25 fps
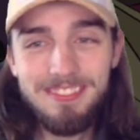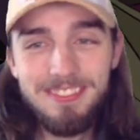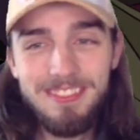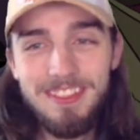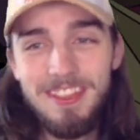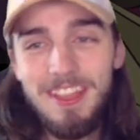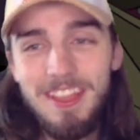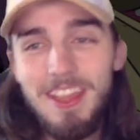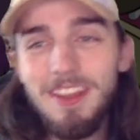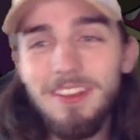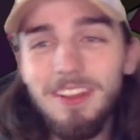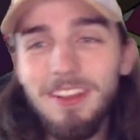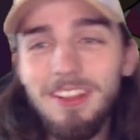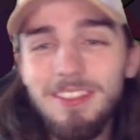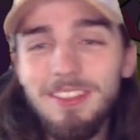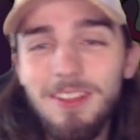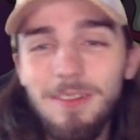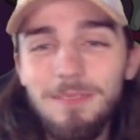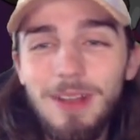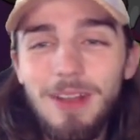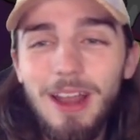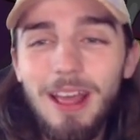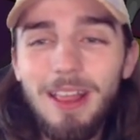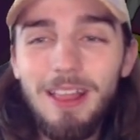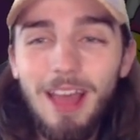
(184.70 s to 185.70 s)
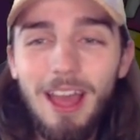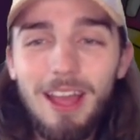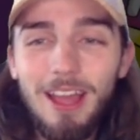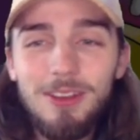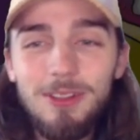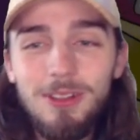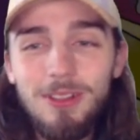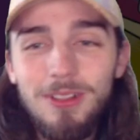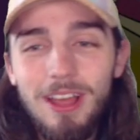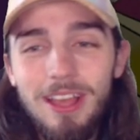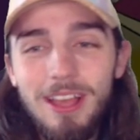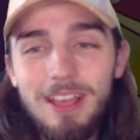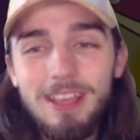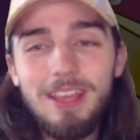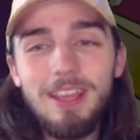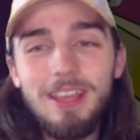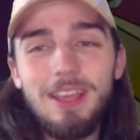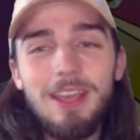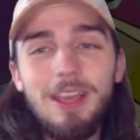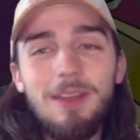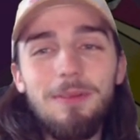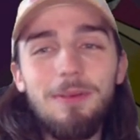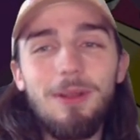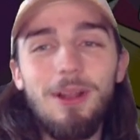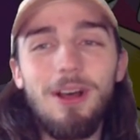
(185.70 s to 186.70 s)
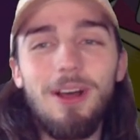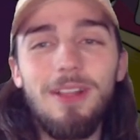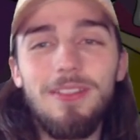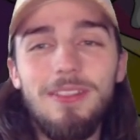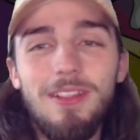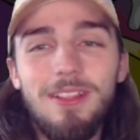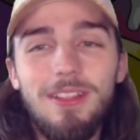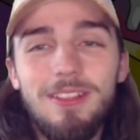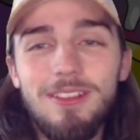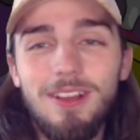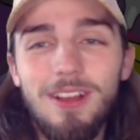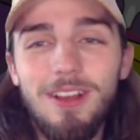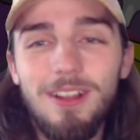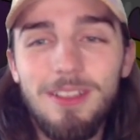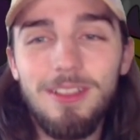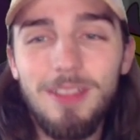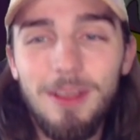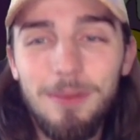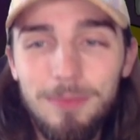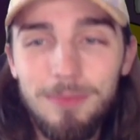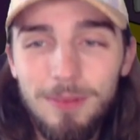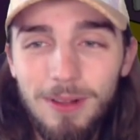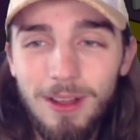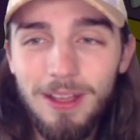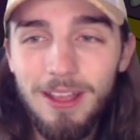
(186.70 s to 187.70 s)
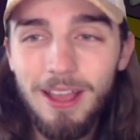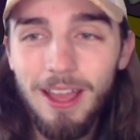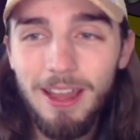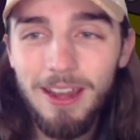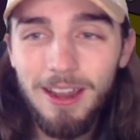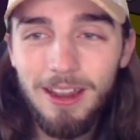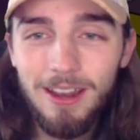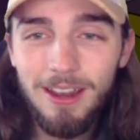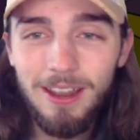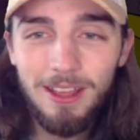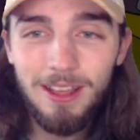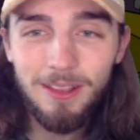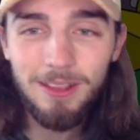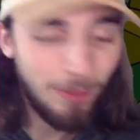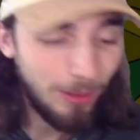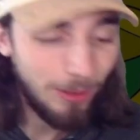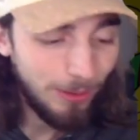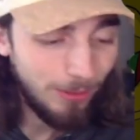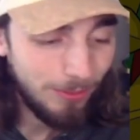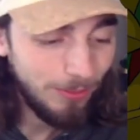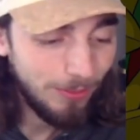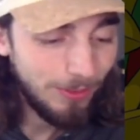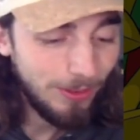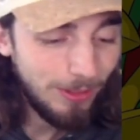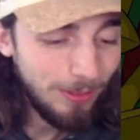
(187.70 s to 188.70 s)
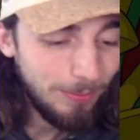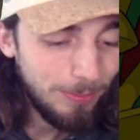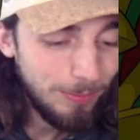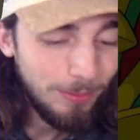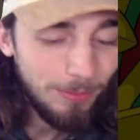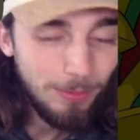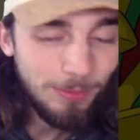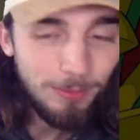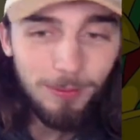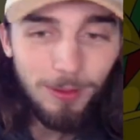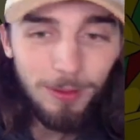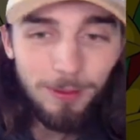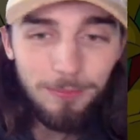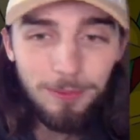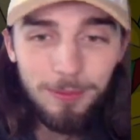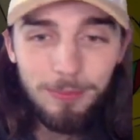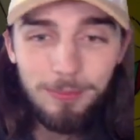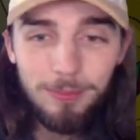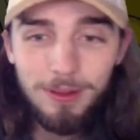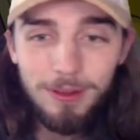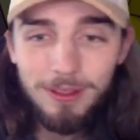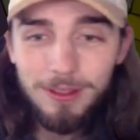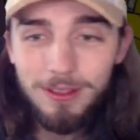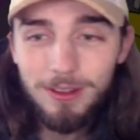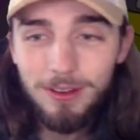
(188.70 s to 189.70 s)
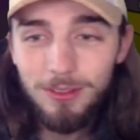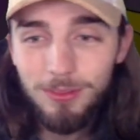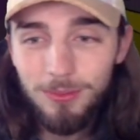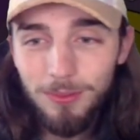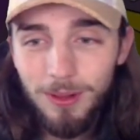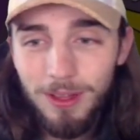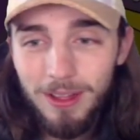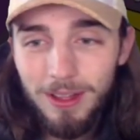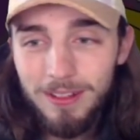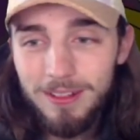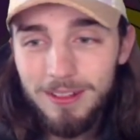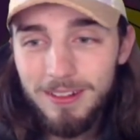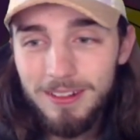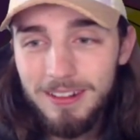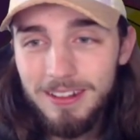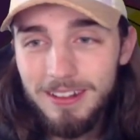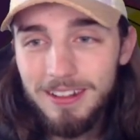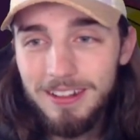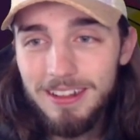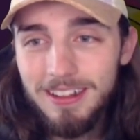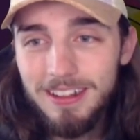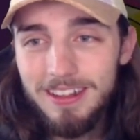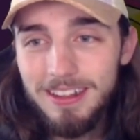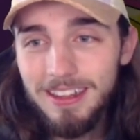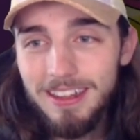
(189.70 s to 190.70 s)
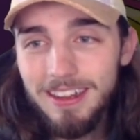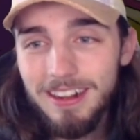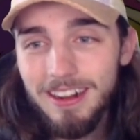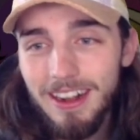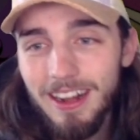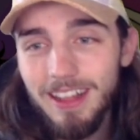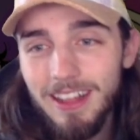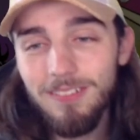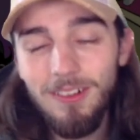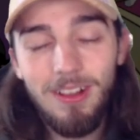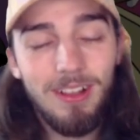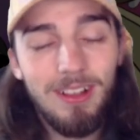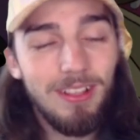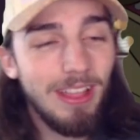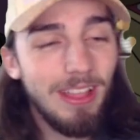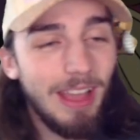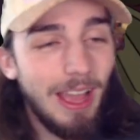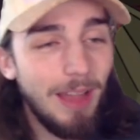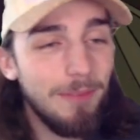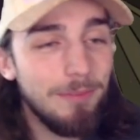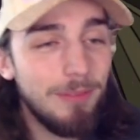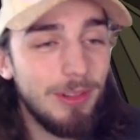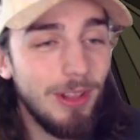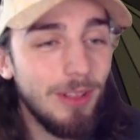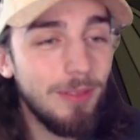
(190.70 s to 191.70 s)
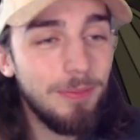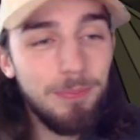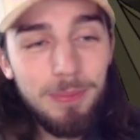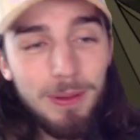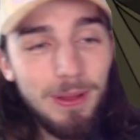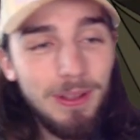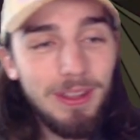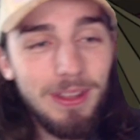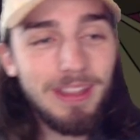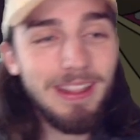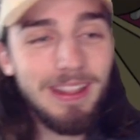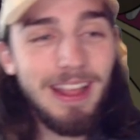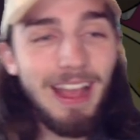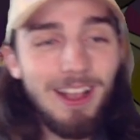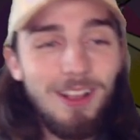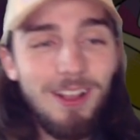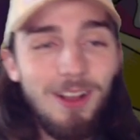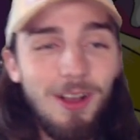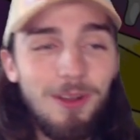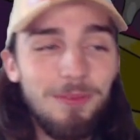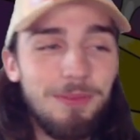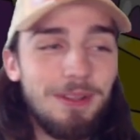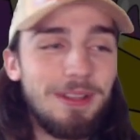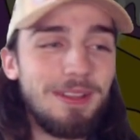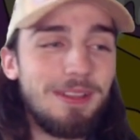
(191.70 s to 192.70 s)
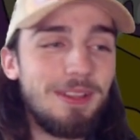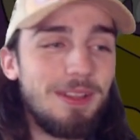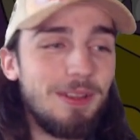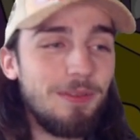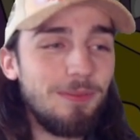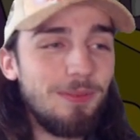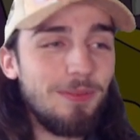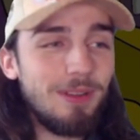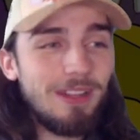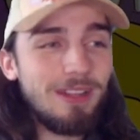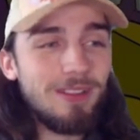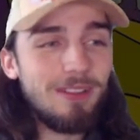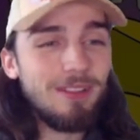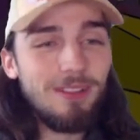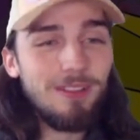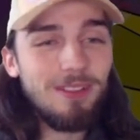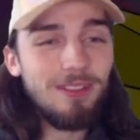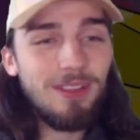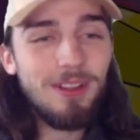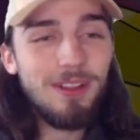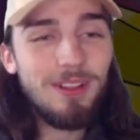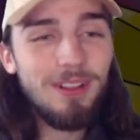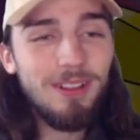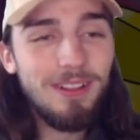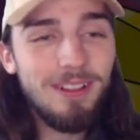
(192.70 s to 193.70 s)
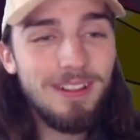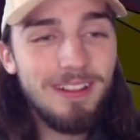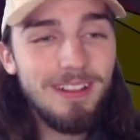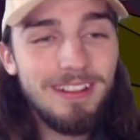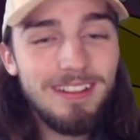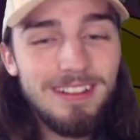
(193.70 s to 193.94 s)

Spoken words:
Anyways, no, but I do like King Gambit on this concept, right? And then like my own Rillaboom is probably pretty good as well, right? Like I'm just building that common team, which is a little